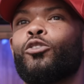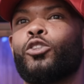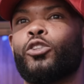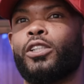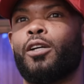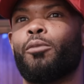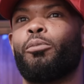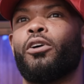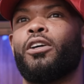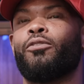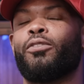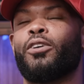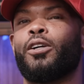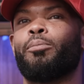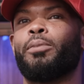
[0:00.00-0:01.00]
trigger point
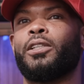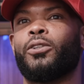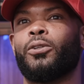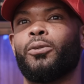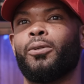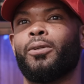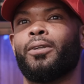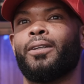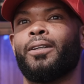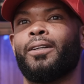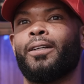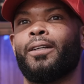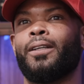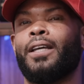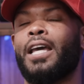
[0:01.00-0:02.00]
therapy too.
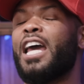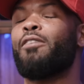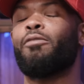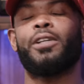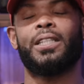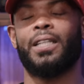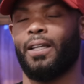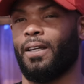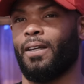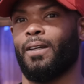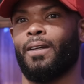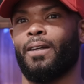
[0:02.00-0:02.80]
Everything.